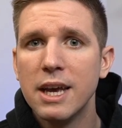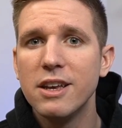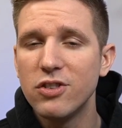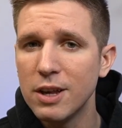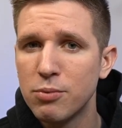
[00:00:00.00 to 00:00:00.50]
He
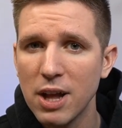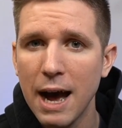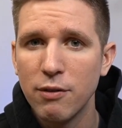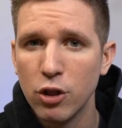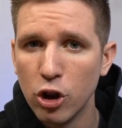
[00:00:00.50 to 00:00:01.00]
seems to
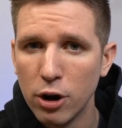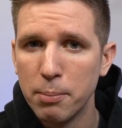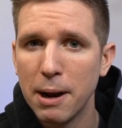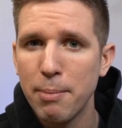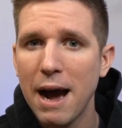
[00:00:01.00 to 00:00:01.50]
have a little
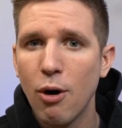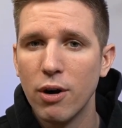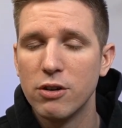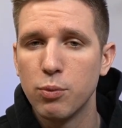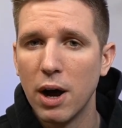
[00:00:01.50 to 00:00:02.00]
bit of power
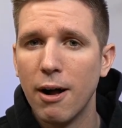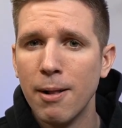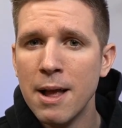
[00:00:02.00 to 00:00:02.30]
as well.